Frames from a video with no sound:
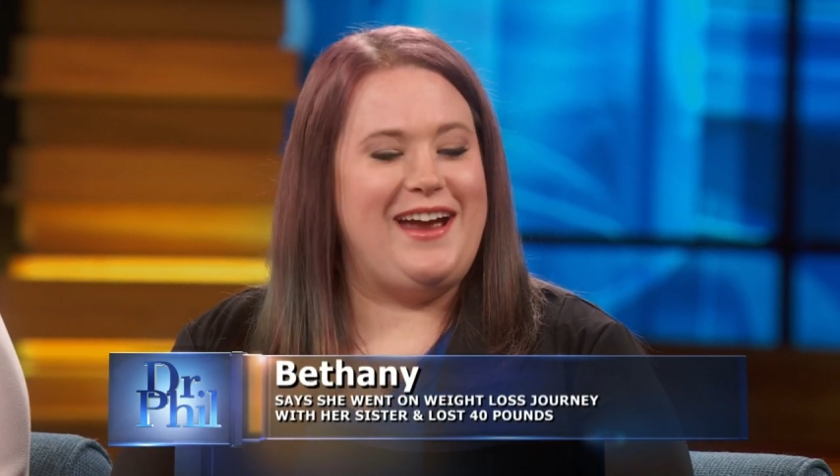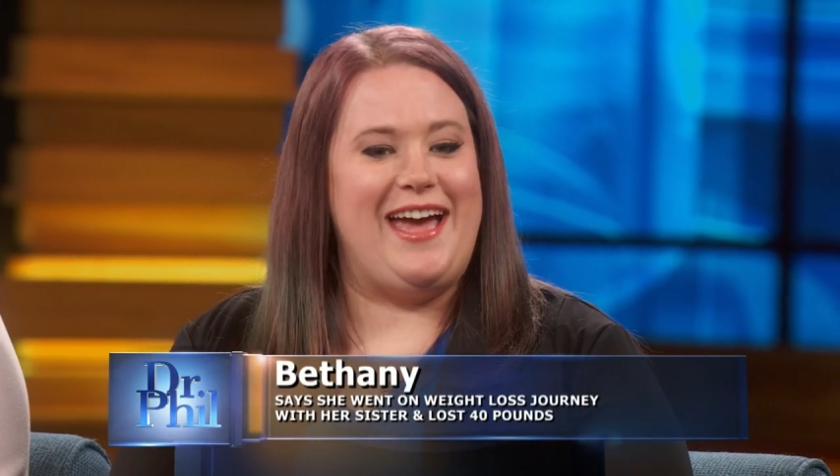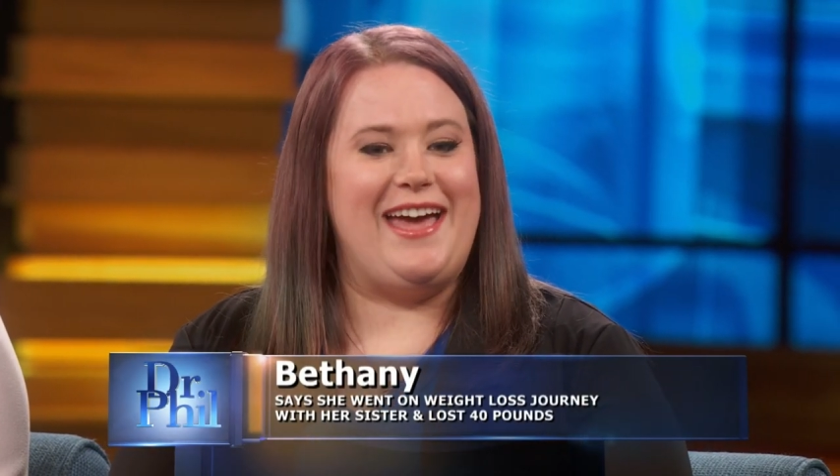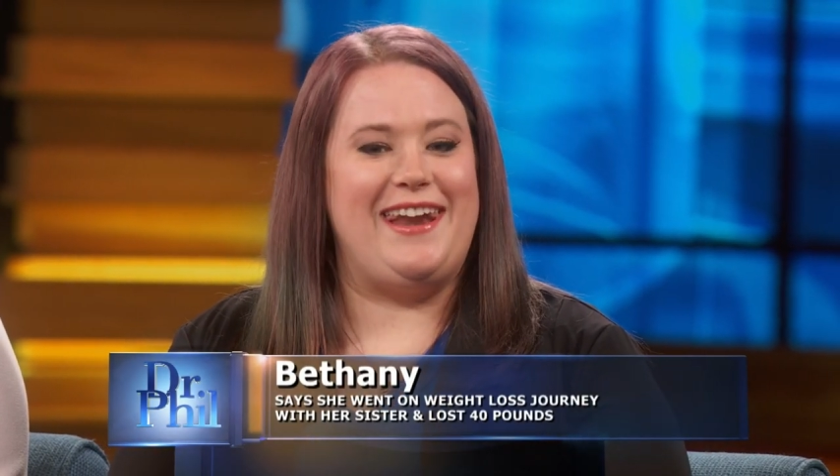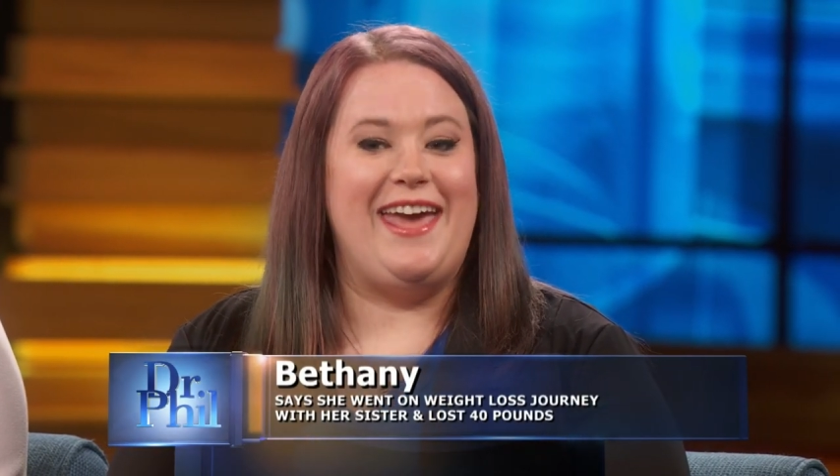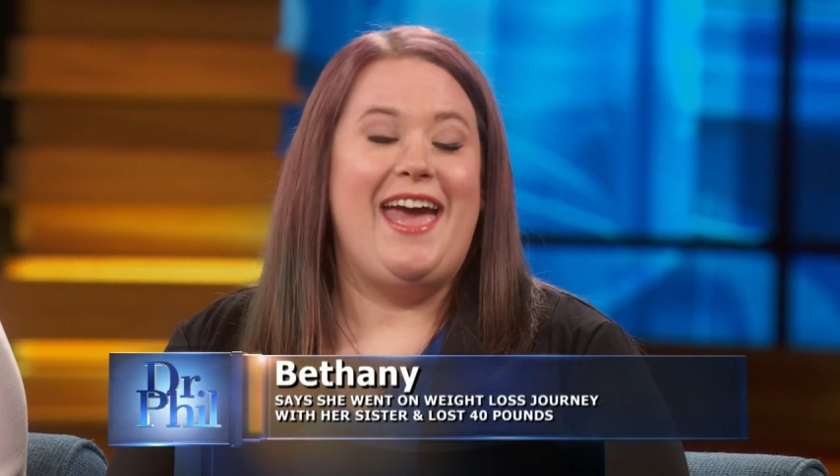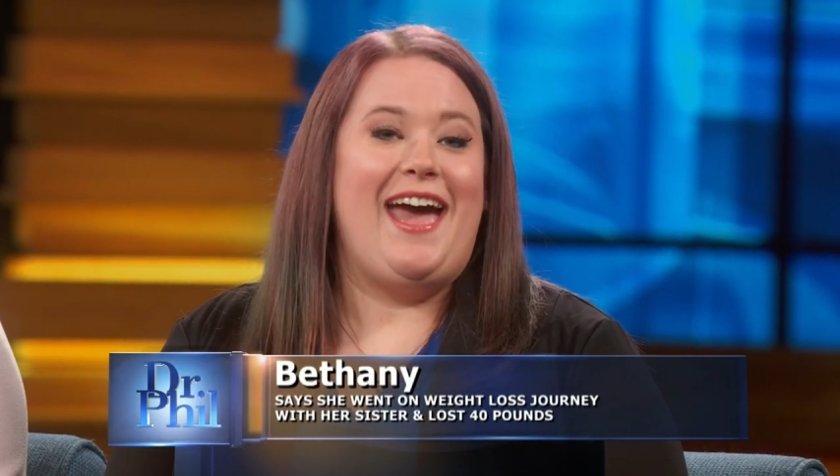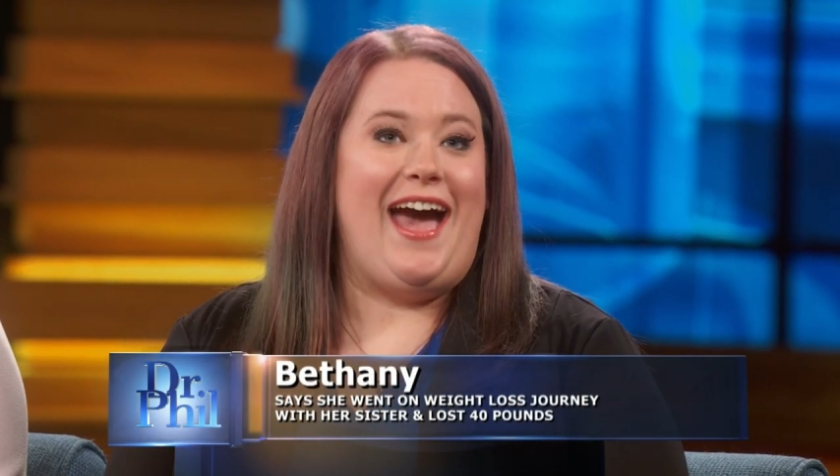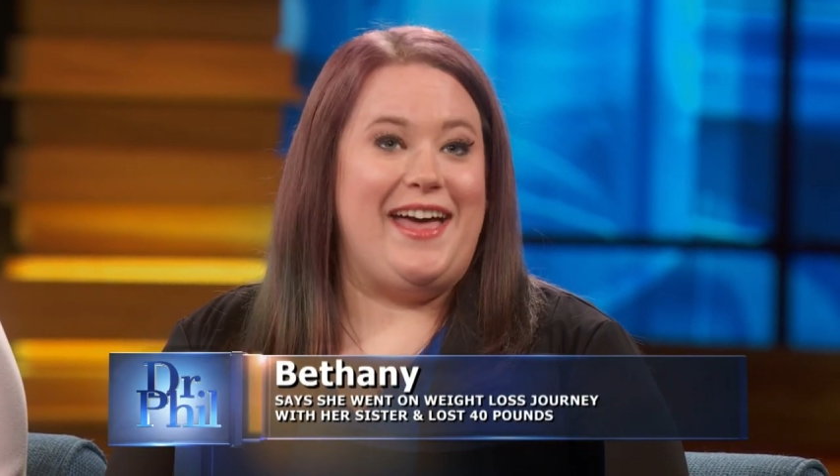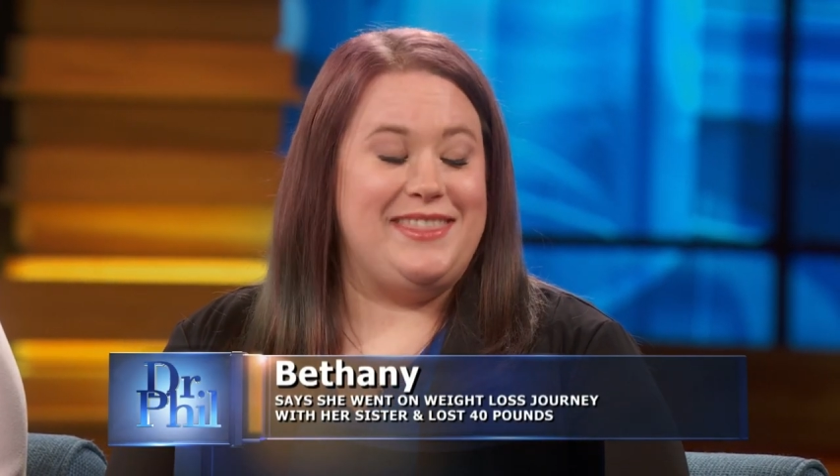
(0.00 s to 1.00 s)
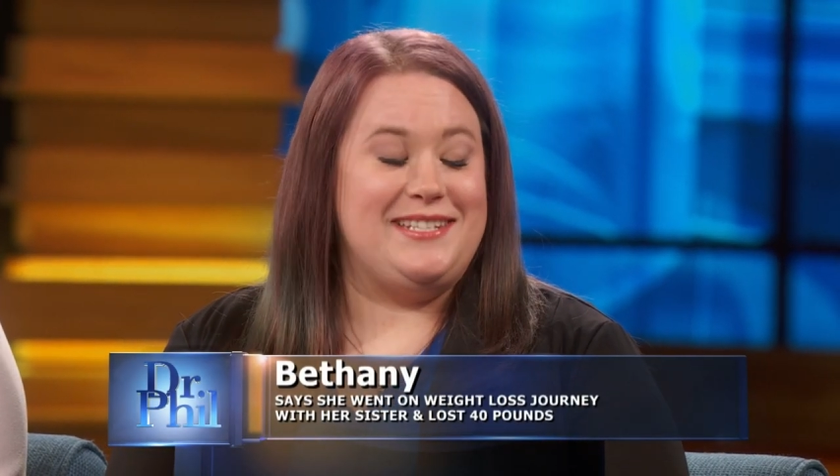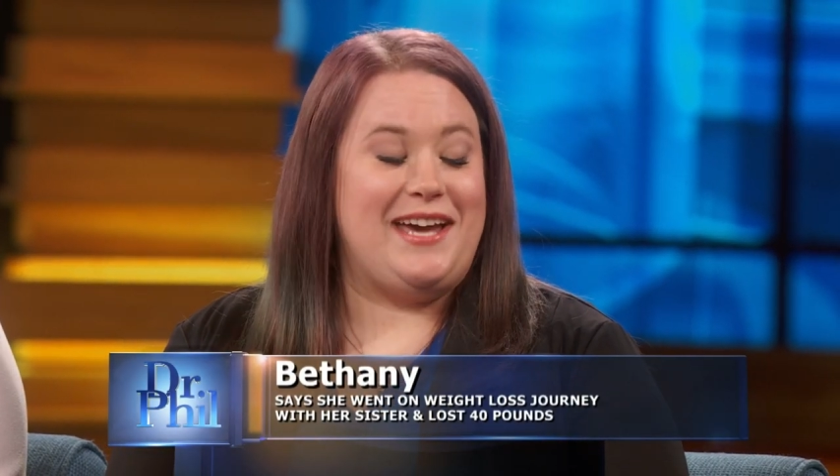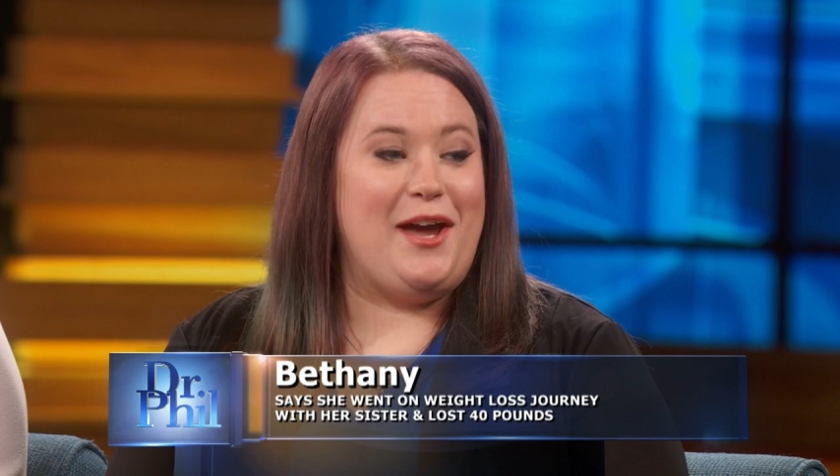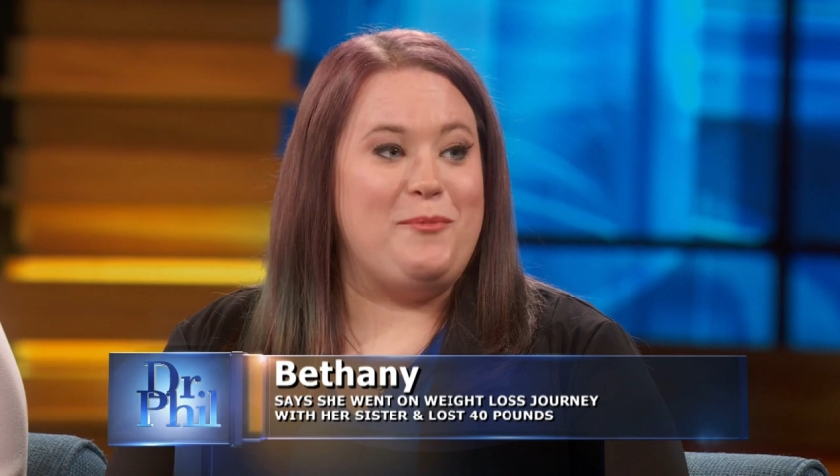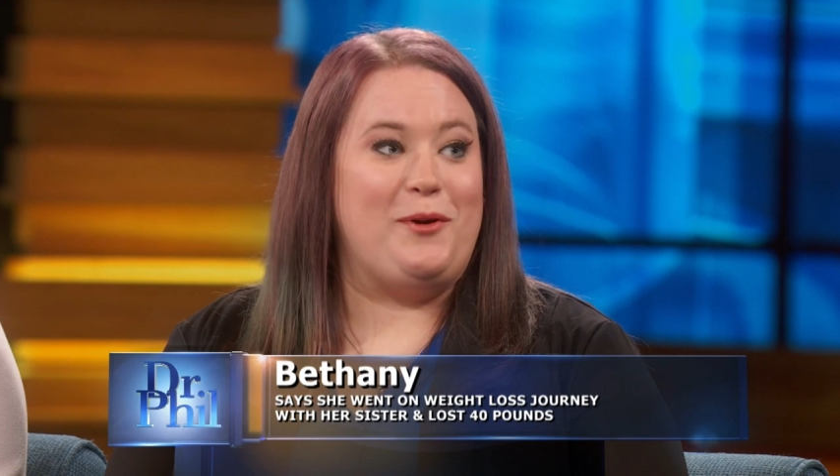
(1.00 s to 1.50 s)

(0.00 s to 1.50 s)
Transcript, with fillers: And at the time,